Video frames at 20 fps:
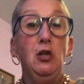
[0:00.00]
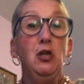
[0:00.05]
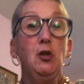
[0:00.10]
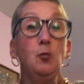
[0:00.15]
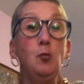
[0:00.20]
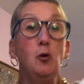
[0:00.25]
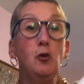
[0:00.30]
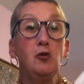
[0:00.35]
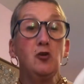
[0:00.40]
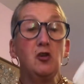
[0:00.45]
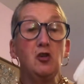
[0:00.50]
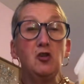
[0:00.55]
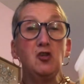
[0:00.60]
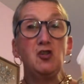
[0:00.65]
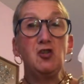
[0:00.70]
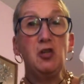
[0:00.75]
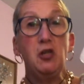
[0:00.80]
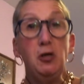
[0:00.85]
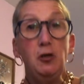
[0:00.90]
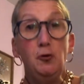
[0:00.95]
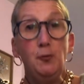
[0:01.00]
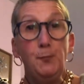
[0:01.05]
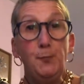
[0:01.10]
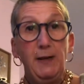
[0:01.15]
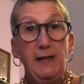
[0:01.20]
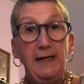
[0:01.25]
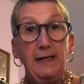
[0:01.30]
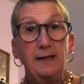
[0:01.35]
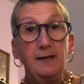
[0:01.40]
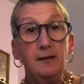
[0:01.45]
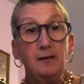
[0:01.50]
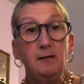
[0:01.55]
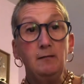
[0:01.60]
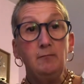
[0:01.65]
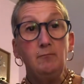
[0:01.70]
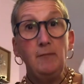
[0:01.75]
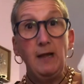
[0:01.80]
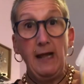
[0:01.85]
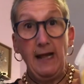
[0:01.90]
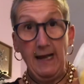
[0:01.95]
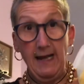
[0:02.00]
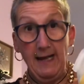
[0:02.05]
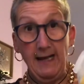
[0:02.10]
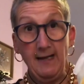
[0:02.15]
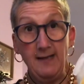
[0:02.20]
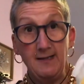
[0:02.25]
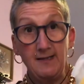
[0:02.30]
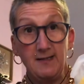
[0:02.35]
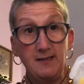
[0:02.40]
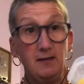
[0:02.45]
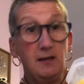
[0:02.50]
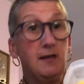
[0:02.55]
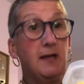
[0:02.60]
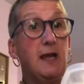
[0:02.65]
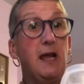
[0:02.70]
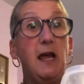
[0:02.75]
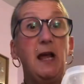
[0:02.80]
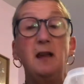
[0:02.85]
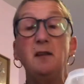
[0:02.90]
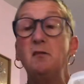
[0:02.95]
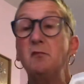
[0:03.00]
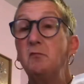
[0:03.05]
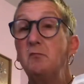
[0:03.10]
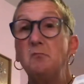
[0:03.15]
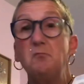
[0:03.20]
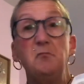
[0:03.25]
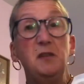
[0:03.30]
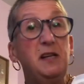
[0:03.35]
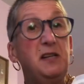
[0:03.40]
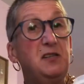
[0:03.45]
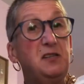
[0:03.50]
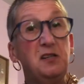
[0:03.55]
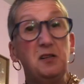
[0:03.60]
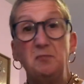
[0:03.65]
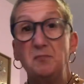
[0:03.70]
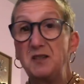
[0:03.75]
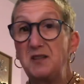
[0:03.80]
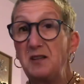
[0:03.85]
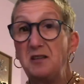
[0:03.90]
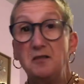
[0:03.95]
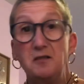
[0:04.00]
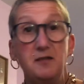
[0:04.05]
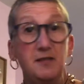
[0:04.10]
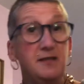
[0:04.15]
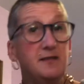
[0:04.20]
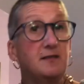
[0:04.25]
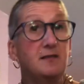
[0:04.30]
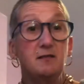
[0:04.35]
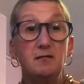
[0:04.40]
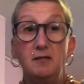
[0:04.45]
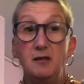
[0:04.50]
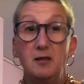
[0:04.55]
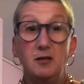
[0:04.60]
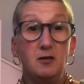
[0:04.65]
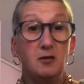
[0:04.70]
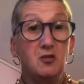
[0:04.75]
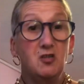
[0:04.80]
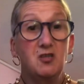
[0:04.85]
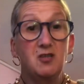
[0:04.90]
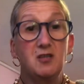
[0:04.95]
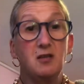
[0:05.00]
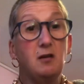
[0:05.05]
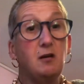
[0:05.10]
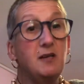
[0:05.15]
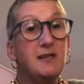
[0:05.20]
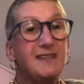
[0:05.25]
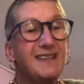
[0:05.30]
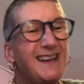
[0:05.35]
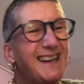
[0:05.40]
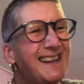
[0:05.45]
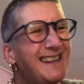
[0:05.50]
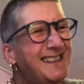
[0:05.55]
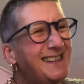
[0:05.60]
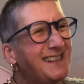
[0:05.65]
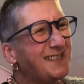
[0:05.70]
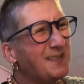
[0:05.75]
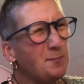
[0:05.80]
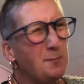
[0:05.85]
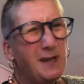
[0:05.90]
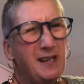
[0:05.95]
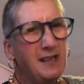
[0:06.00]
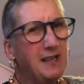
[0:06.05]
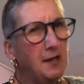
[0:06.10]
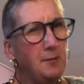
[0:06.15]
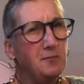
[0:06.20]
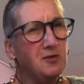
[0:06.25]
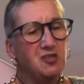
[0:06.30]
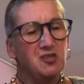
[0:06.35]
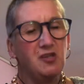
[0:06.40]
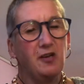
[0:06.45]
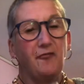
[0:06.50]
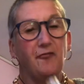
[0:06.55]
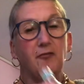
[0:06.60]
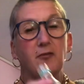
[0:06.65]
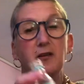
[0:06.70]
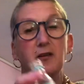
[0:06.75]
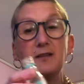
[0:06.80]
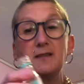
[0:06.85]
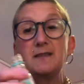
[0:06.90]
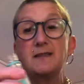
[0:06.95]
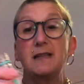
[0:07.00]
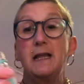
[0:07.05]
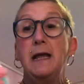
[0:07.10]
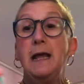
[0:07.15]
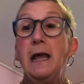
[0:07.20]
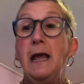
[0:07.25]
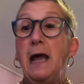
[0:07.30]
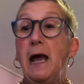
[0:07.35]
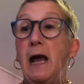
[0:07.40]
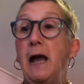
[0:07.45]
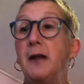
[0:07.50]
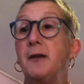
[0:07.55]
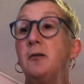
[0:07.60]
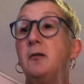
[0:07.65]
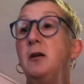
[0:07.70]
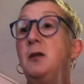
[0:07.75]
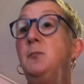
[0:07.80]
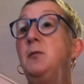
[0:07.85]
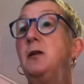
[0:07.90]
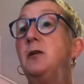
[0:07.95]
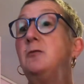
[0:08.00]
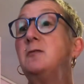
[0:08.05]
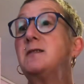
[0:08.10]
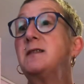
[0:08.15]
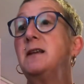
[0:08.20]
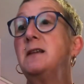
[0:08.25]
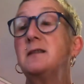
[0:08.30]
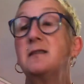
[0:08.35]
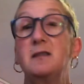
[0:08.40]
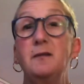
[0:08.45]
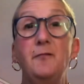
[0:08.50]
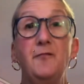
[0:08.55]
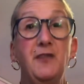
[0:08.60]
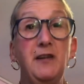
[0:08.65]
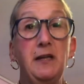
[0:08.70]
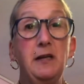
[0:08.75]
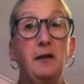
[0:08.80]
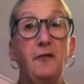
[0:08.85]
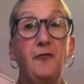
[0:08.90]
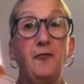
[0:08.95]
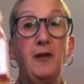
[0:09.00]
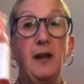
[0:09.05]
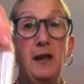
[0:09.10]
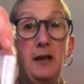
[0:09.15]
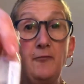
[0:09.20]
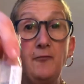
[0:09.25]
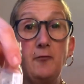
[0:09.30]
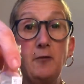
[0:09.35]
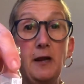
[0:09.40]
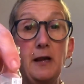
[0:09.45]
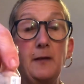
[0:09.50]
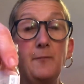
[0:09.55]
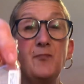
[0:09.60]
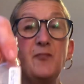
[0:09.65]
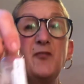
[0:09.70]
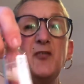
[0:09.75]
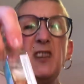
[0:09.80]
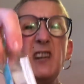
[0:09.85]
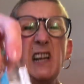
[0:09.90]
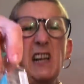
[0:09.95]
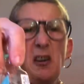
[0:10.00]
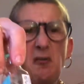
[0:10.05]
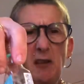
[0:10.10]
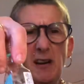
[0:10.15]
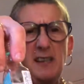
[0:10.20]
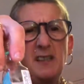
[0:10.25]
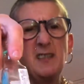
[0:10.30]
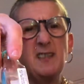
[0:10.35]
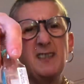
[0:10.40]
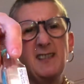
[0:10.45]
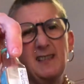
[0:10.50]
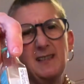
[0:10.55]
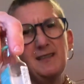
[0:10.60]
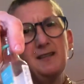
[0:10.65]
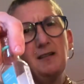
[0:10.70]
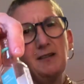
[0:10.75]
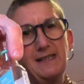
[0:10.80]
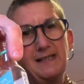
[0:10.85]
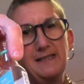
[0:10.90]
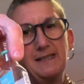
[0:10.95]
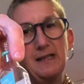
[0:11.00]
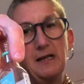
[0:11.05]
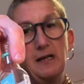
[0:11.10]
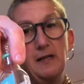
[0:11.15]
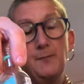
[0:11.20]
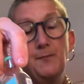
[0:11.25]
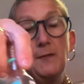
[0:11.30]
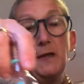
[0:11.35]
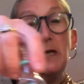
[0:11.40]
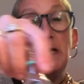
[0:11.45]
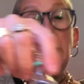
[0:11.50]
You want 2 beaten eggs, again, medium-sized, large-sized. It doesn't make that much difference. And I'm using some vanilla flavouring. Vanilla essence is nicer.